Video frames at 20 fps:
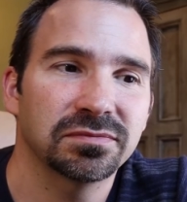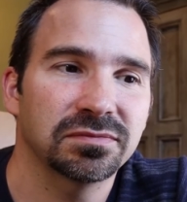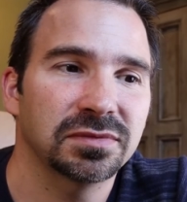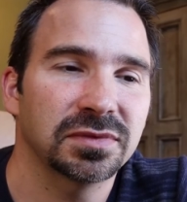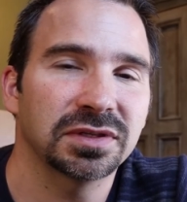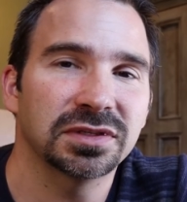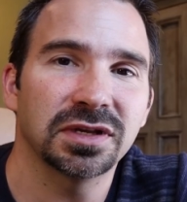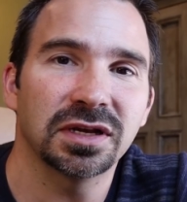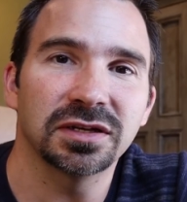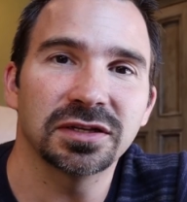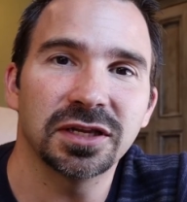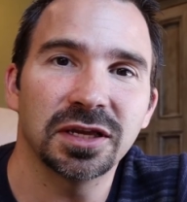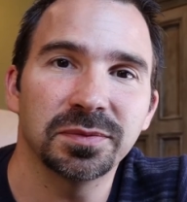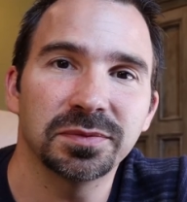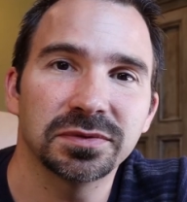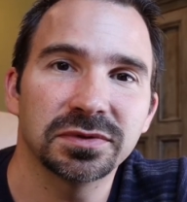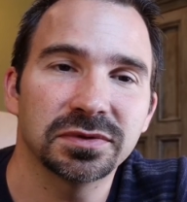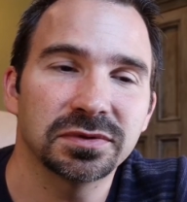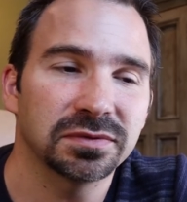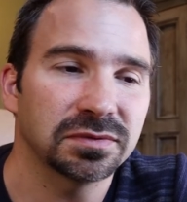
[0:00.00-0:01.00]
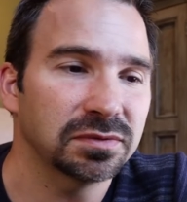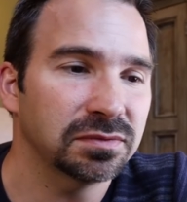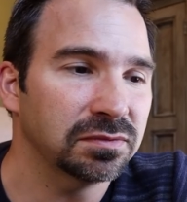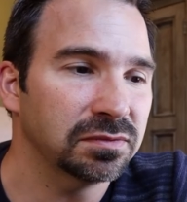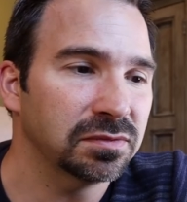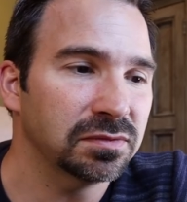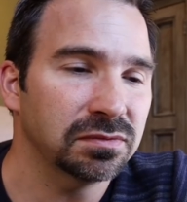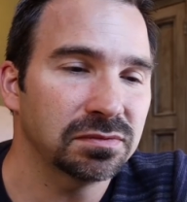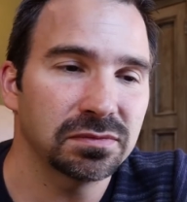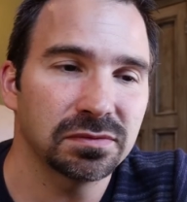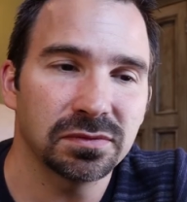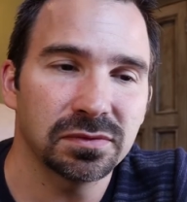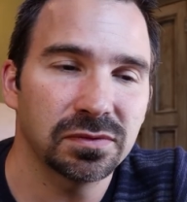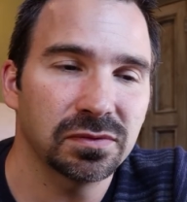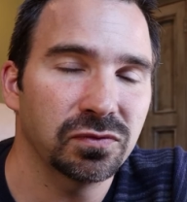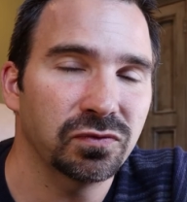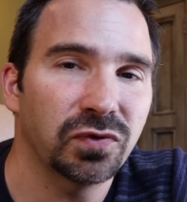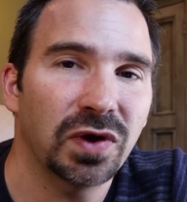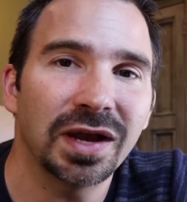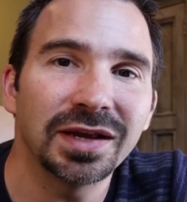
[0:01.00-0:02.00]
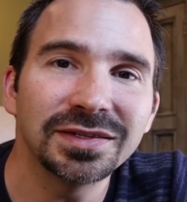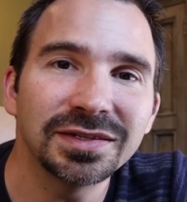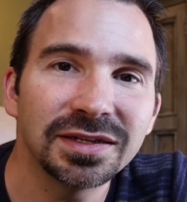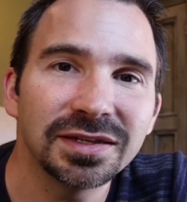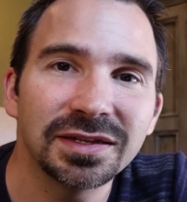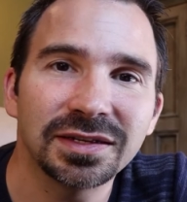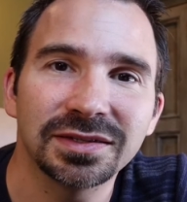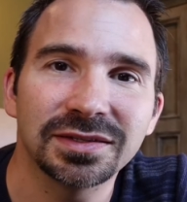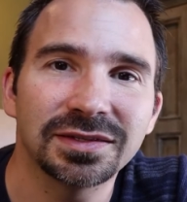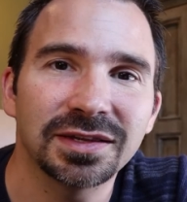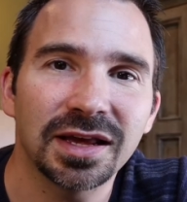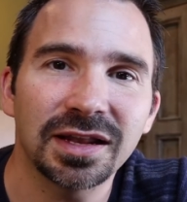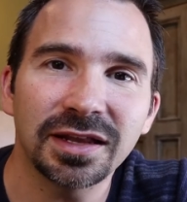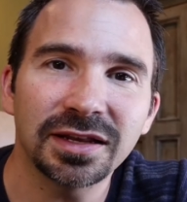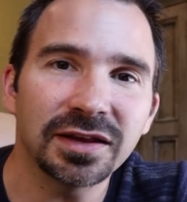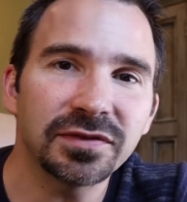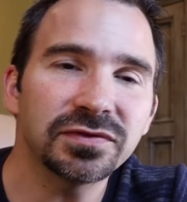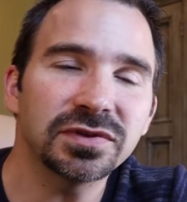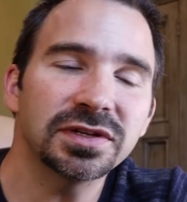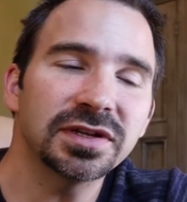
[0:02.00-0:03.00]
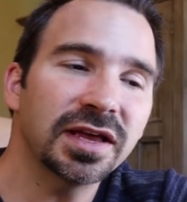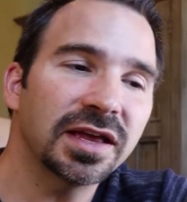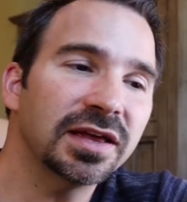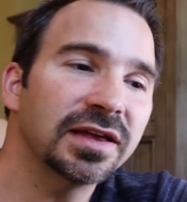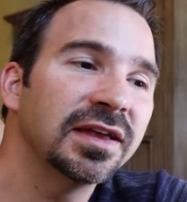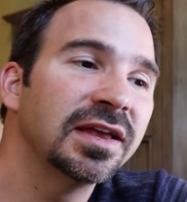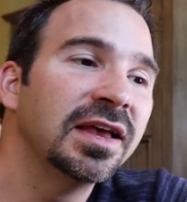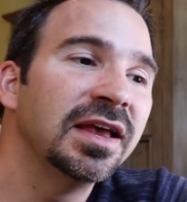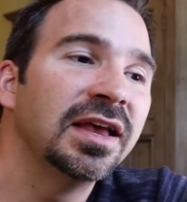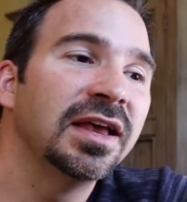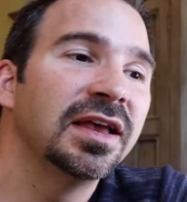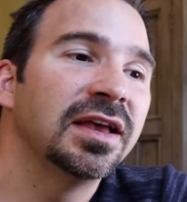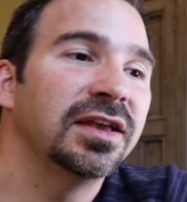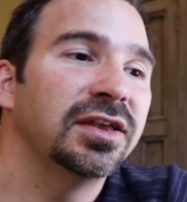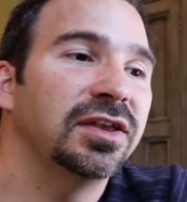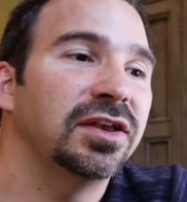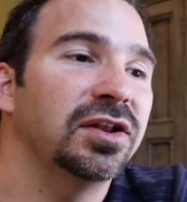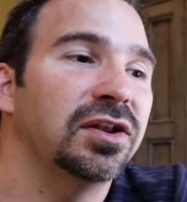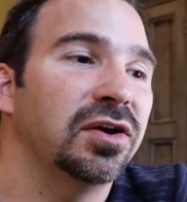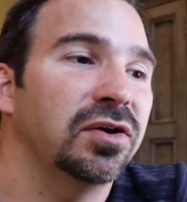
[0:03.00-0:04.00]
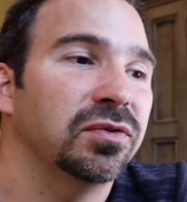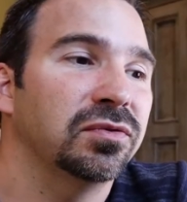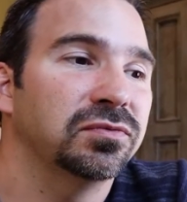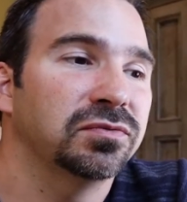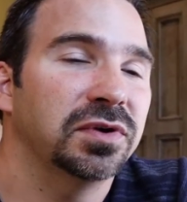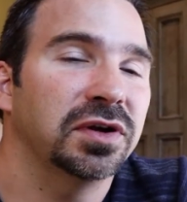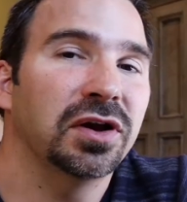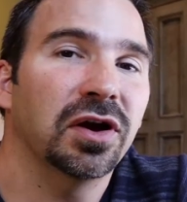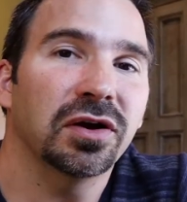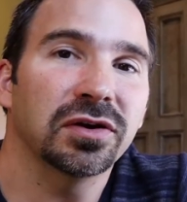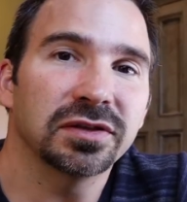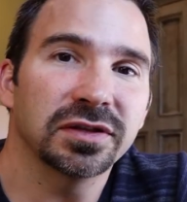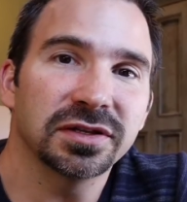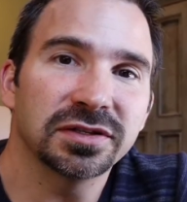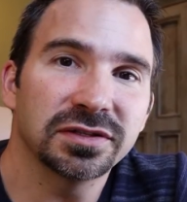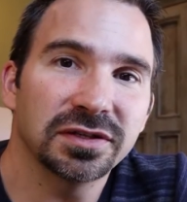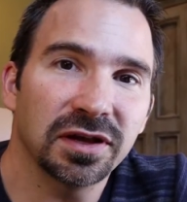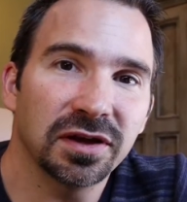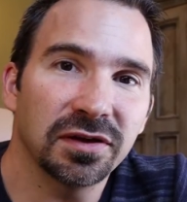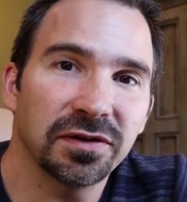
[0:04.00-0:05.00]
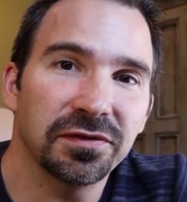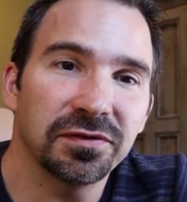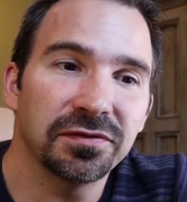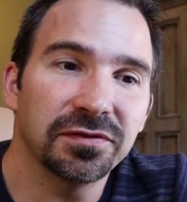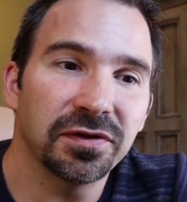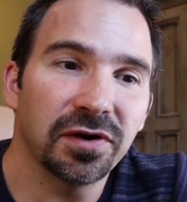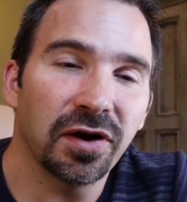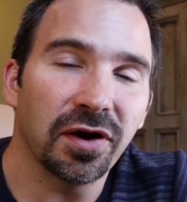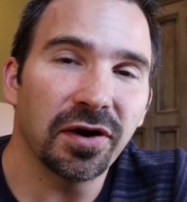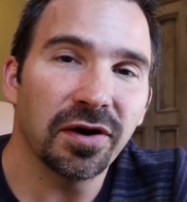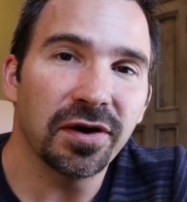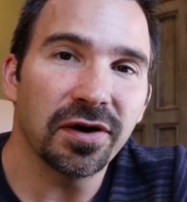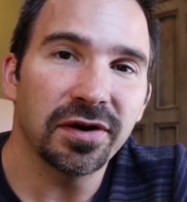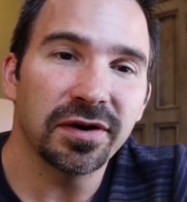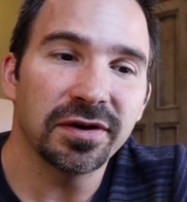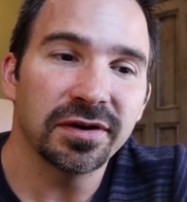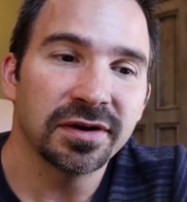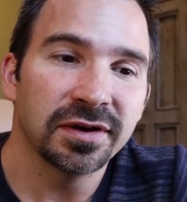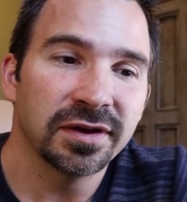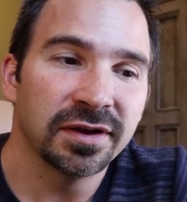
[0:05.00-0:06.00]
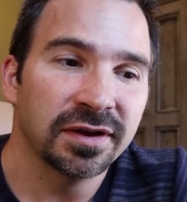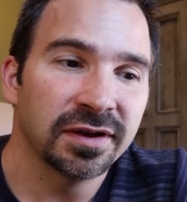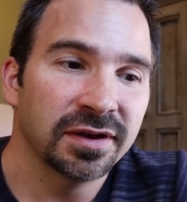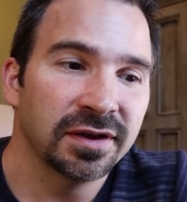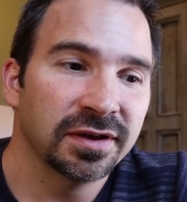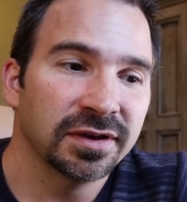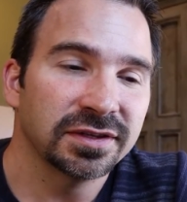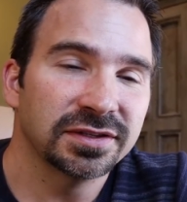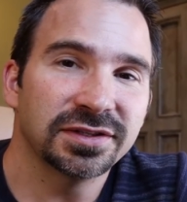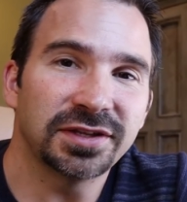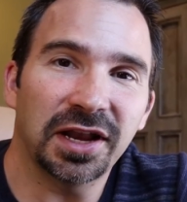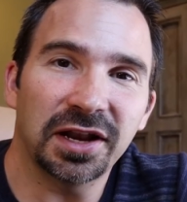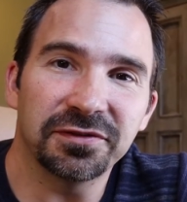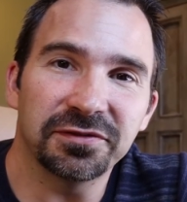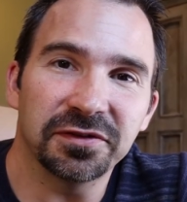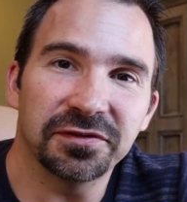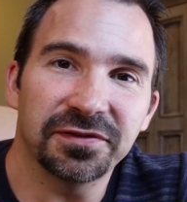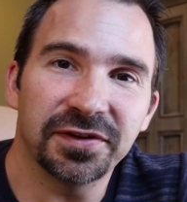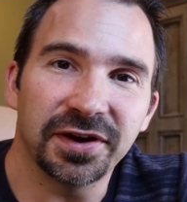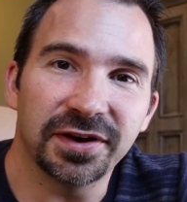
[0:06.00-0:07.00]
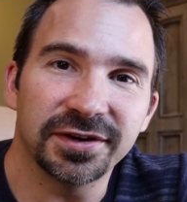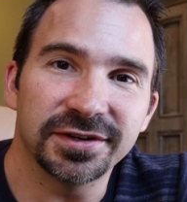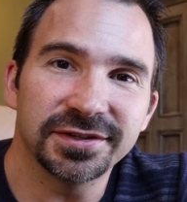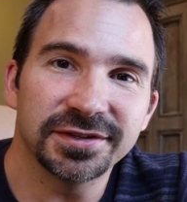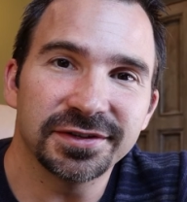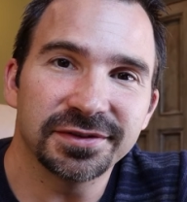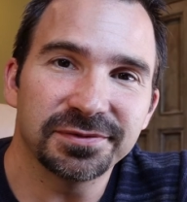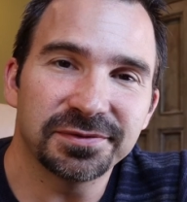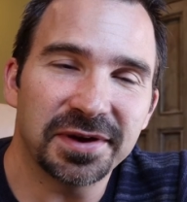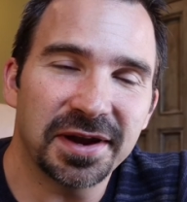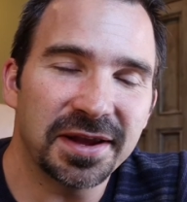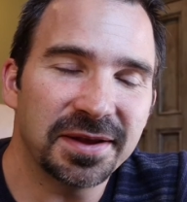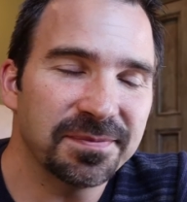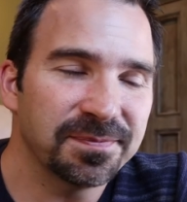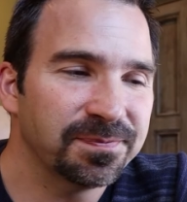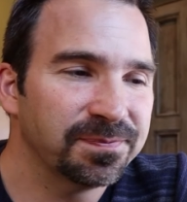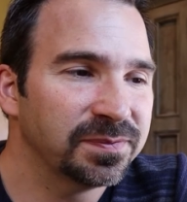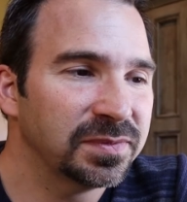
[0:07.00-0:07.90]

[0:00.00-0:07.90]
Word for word: the sun keeps rising and setting every day, you know, regardless of our state of affairs, right?